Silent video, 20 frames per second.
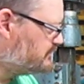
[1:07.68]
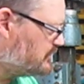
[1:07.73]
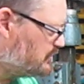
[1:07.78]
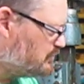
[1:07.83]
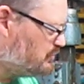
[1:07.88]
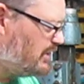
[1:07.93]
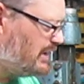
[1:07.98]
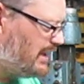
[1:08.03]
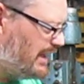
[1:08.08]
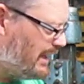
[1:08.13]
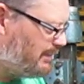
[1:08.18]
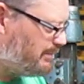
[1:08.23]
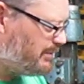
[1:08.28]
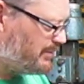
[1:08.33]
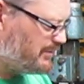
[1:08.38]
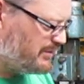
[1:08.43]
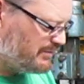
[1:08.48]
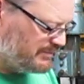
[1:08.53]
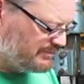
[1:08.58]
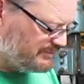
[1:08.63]
Really happy
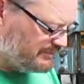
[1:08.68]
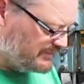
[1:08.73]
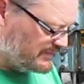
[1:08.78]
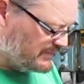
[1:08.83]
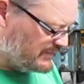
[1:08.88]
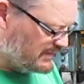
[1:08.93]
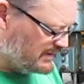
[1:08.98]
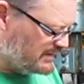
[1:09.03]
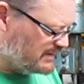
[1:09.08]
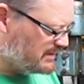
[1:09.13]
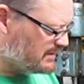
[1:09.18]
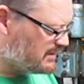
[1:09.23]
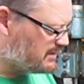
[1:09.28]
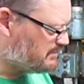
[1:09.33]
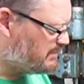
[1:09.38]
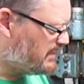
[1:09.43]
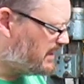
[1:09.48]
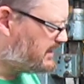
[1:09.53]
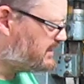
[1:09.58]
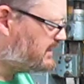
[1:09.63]
with them,
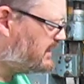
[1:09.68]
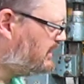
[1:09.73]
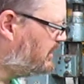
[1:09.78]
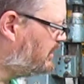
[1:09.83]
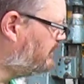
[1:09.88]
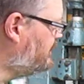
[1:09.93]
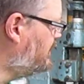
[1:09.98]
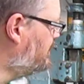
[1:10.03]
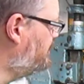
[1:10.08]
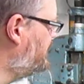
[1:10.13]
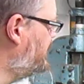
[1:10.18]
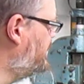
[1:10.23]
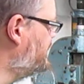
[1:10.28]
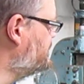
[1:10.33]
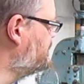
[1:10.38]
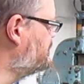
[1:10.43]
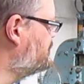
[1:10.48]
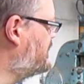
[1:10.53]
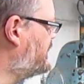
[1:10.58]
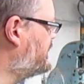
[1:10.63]
make our life a little bit
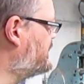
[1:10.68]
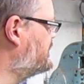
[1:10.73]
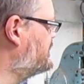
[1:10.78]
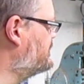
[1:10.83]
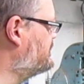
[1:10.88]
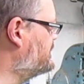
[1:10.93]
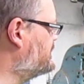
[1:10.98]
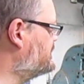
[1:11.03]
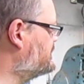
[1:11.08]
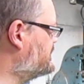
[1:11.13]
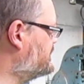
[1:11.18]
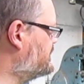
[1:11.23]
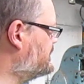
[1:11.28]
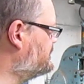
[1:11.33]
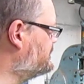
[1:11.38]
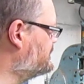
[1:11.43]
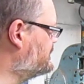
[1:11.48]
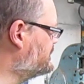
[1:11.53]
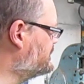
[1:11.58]
easier tracking them, and